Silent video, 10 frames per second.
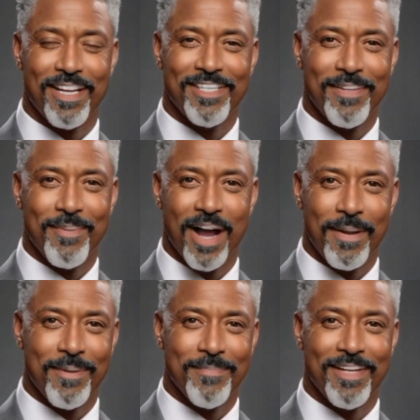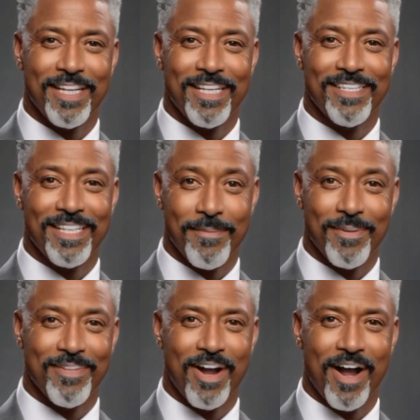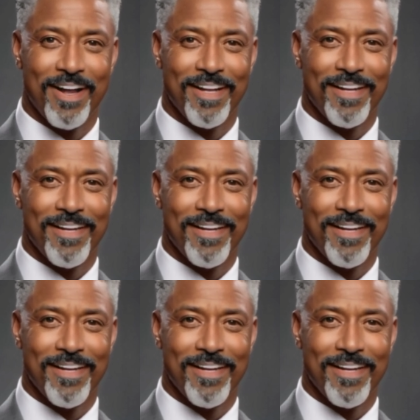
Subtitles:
Here's the problem. It's double talk.